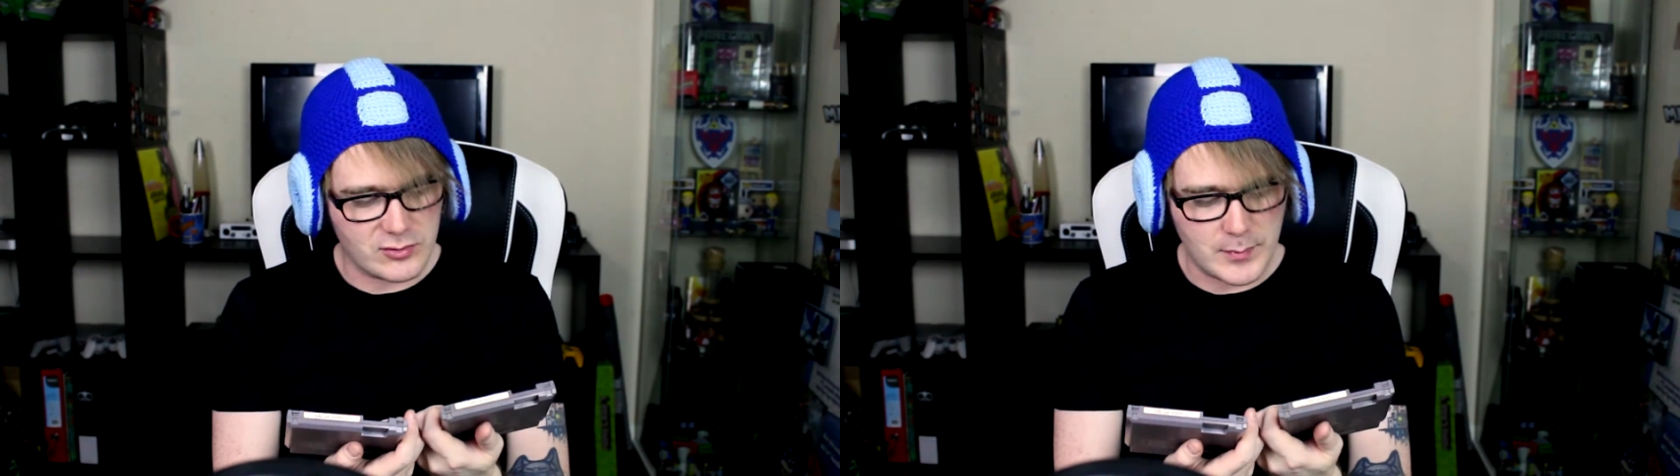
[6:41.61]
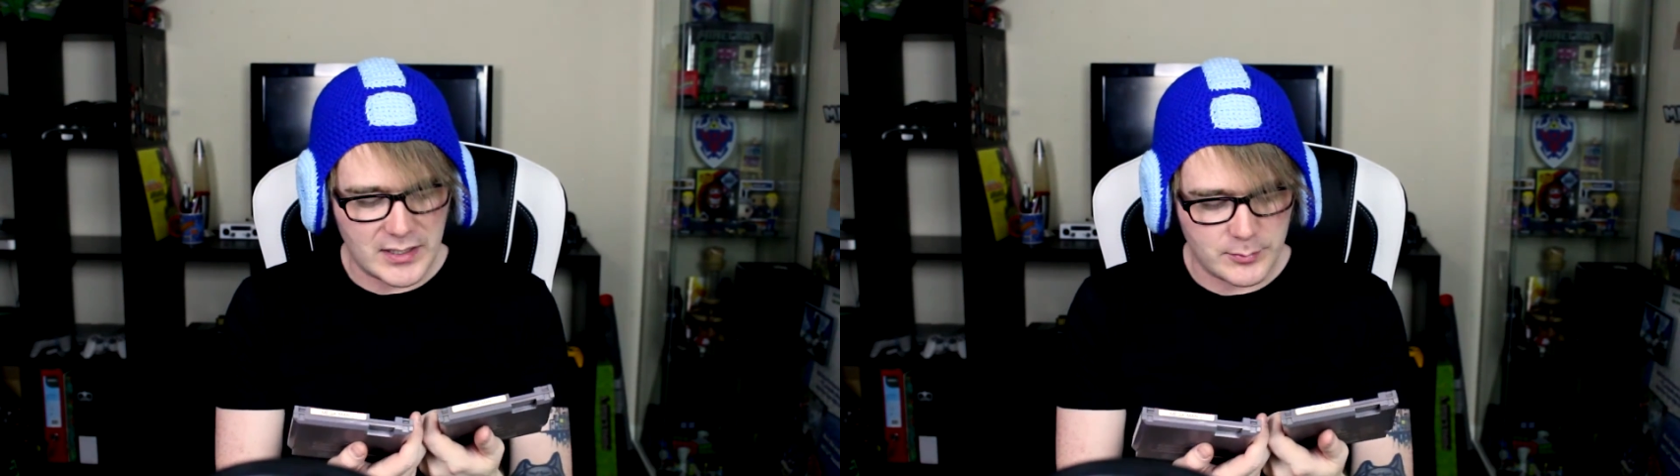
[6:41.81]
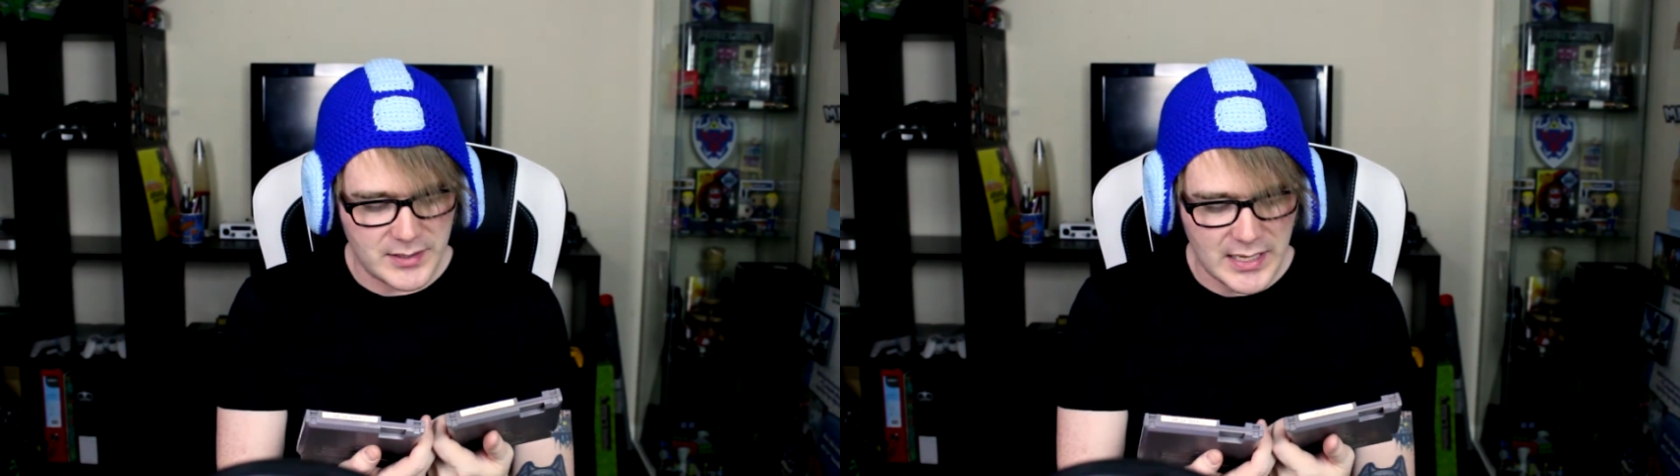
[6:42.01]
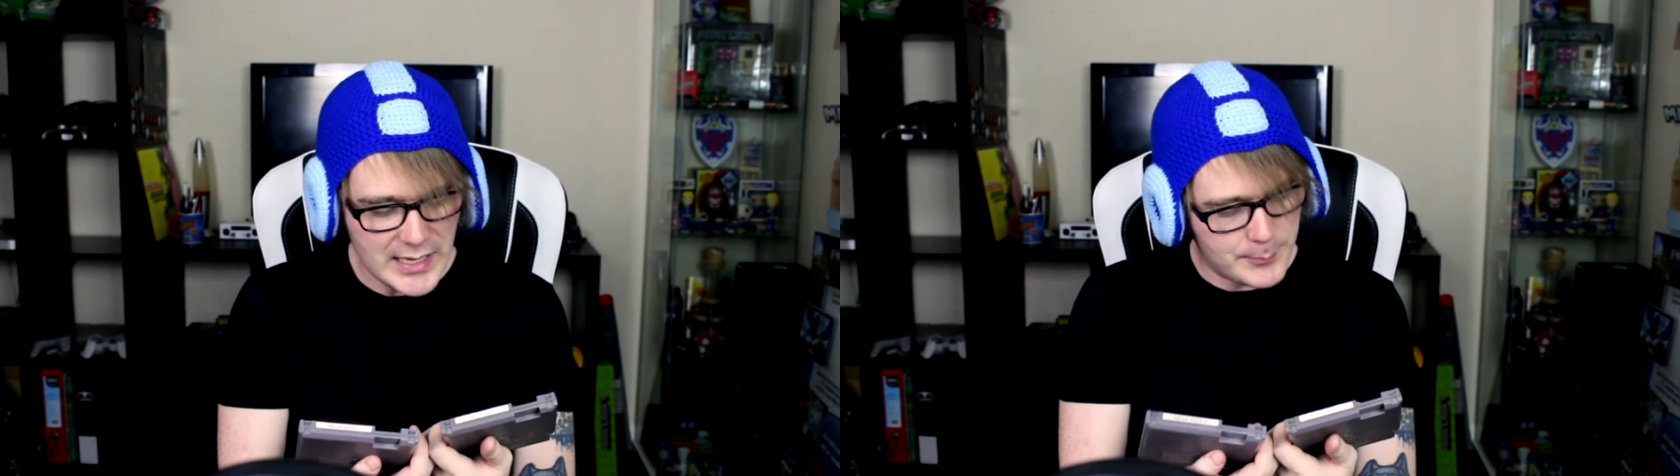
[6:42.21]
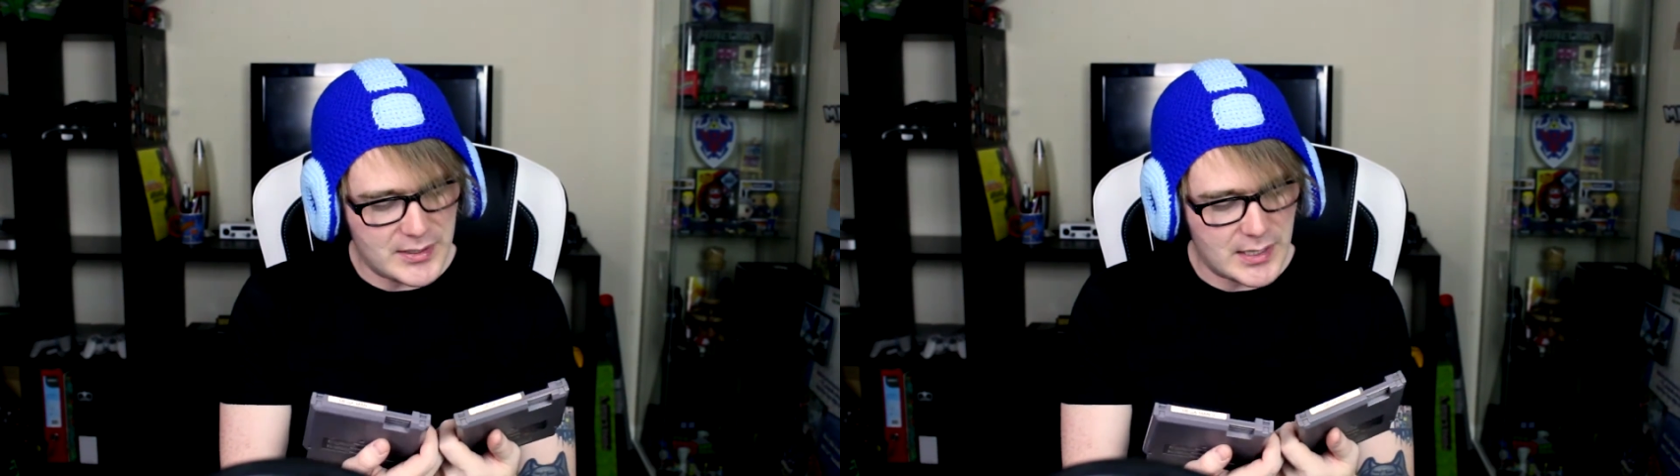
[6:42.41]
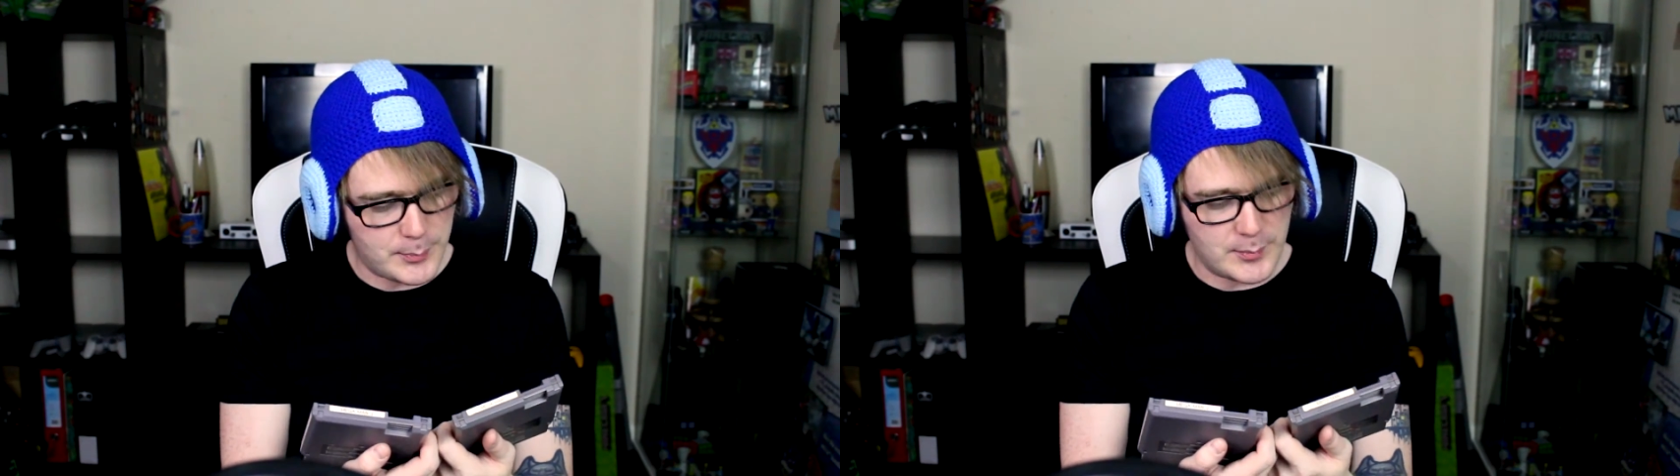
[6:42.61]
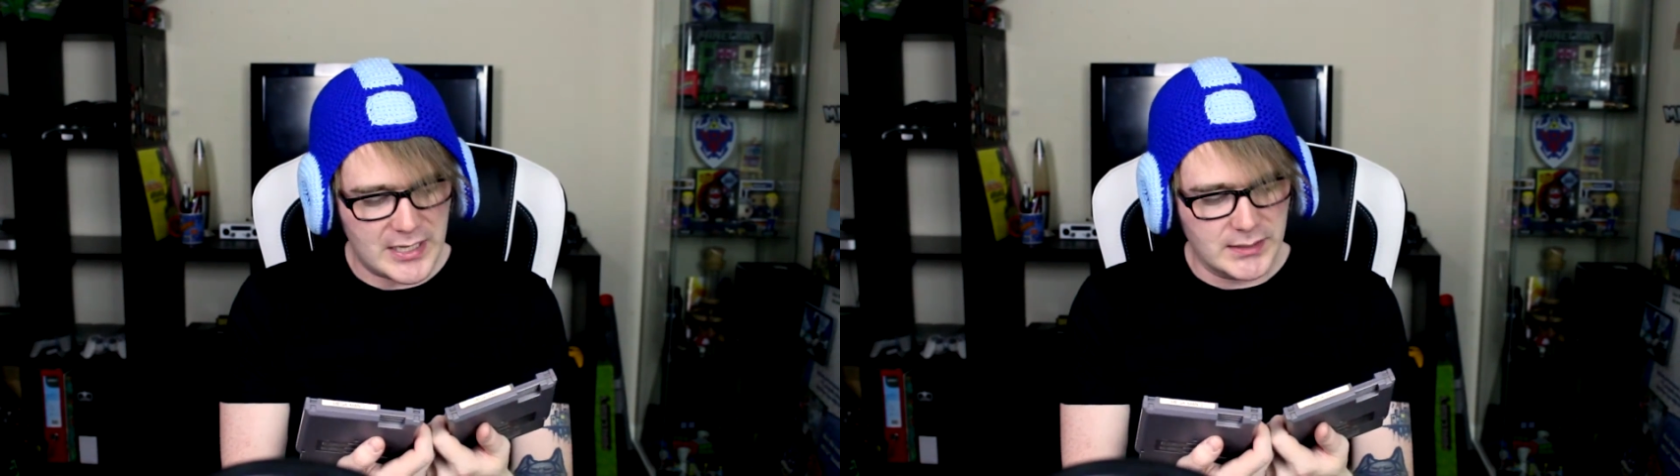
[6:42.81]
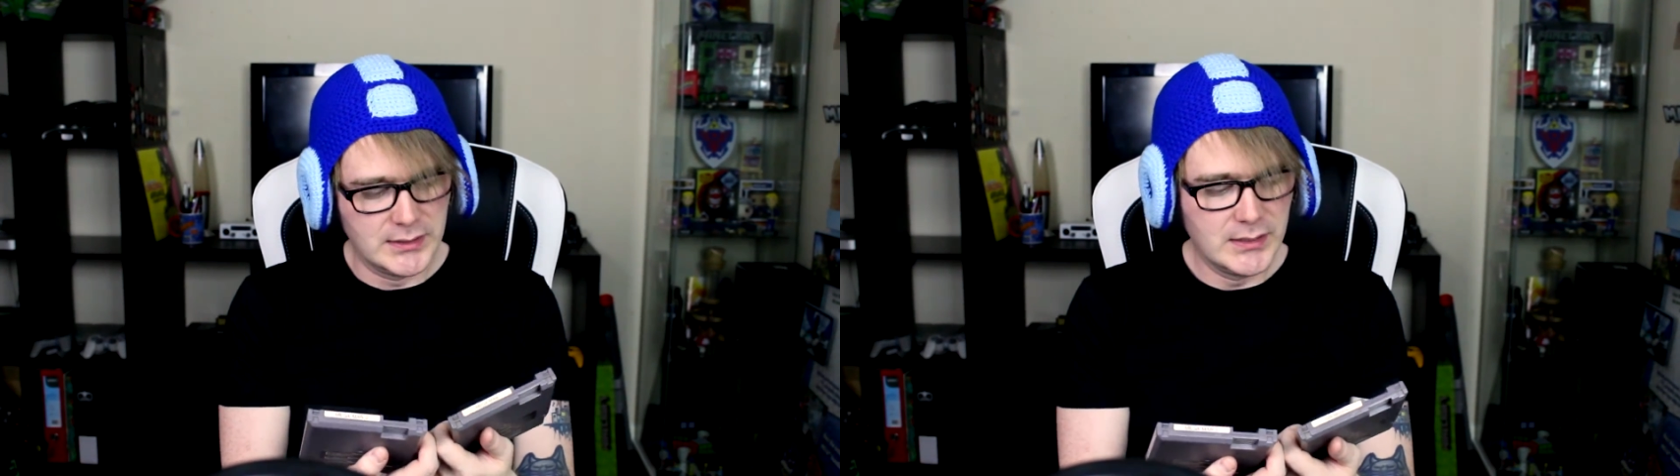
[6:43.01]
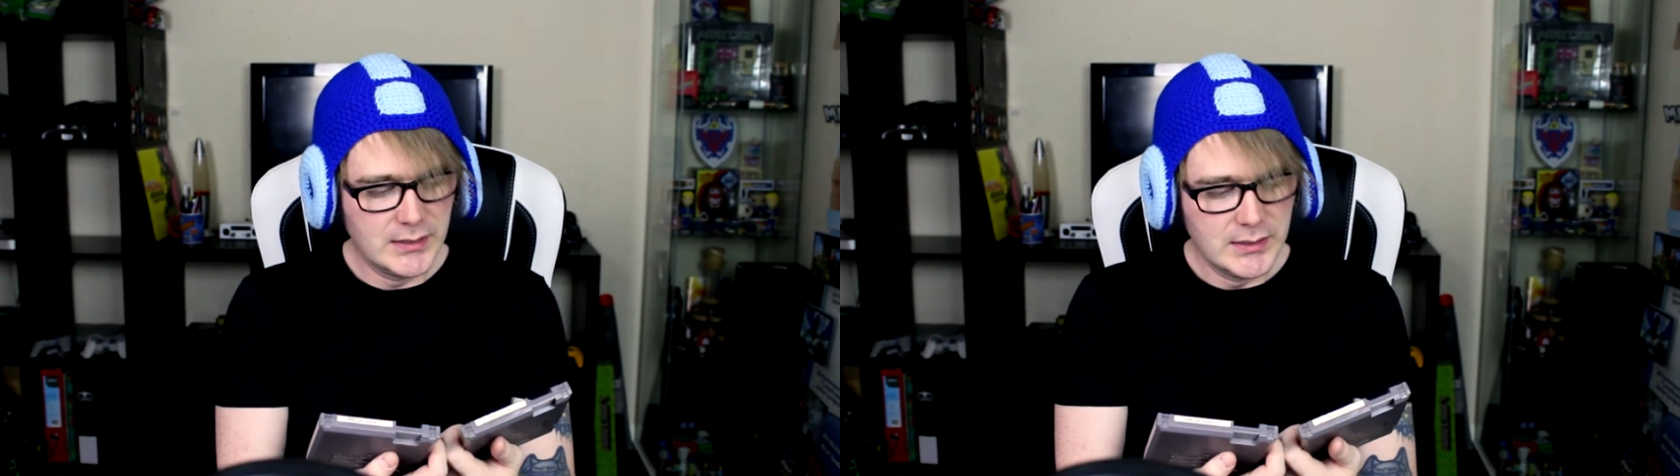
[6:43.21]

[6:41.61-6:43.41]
just makes me a happy, happy man.